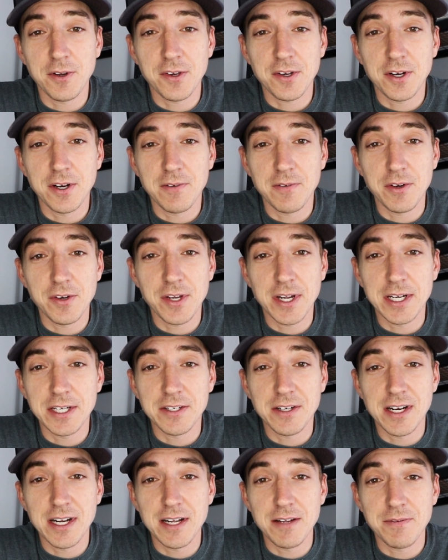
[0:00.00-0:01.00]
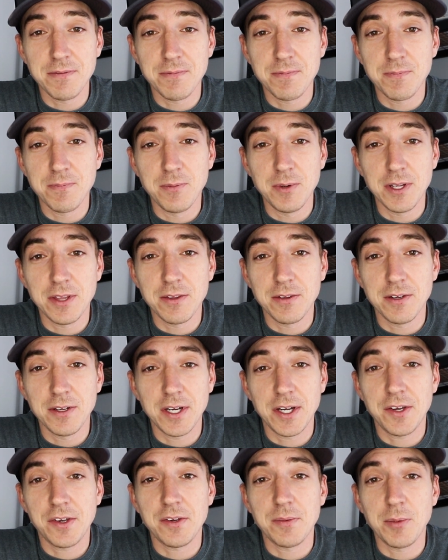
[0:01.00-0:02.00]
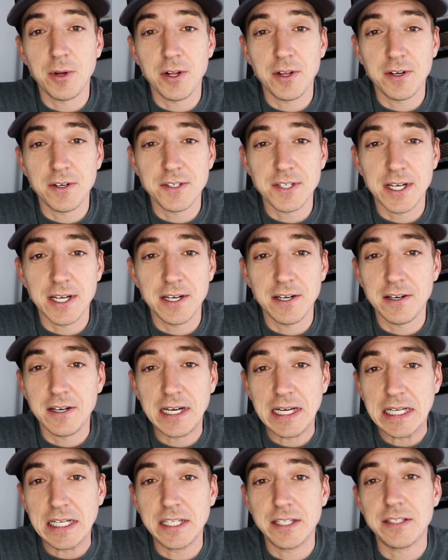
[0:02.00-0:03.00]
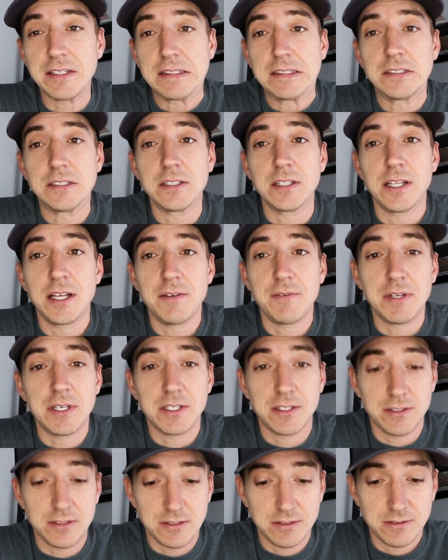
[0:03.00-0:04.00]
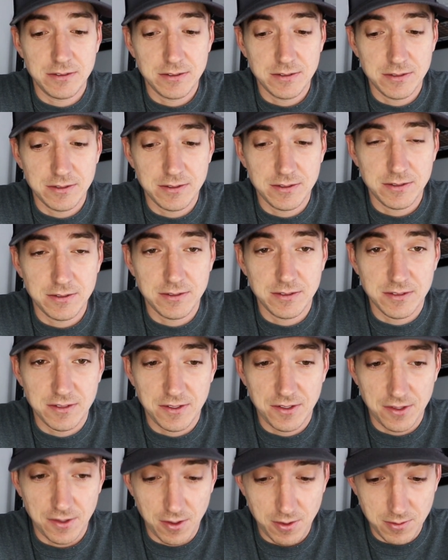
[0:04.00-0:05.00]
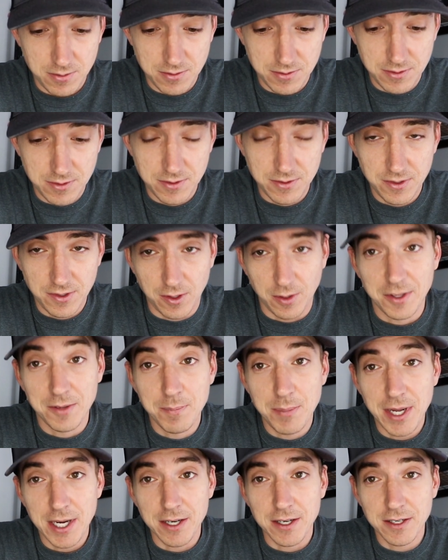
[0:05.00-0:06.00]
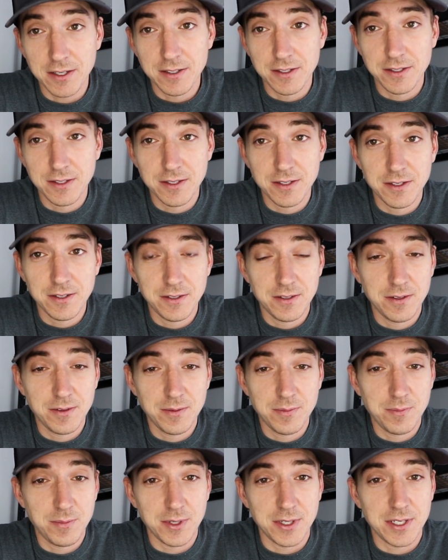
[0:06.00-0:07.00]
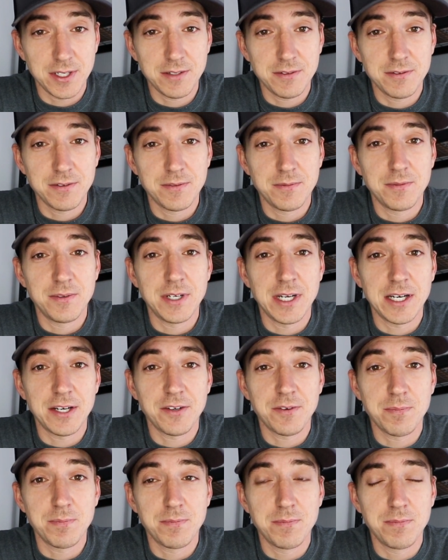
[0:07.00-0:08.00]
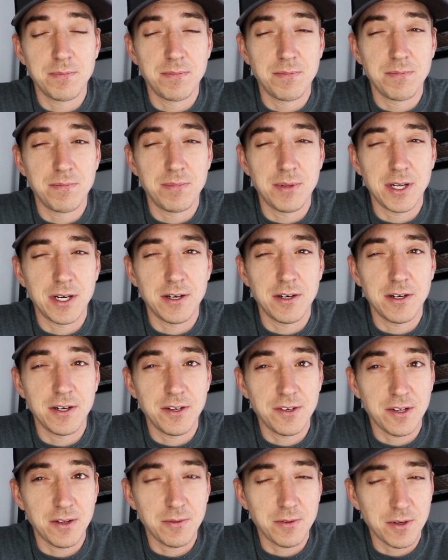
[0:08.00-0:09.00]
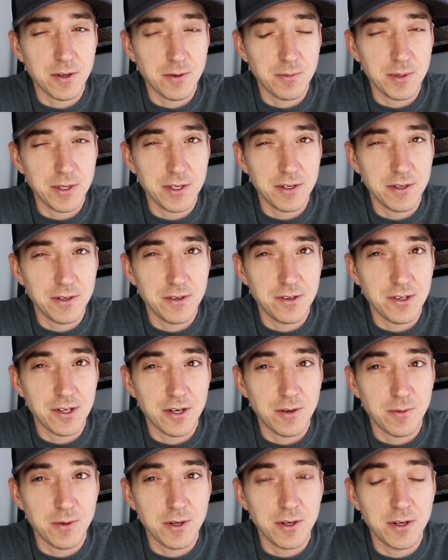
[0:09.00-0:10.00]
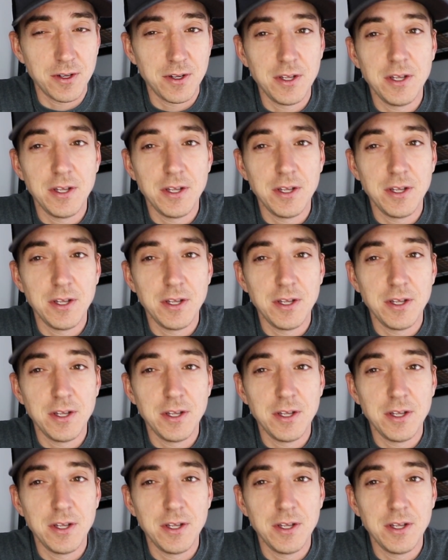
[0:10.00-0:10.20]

Discoveries I drive with a smaller tire, I get 11. So it's better, but not as better as I was hoping. Is that a word?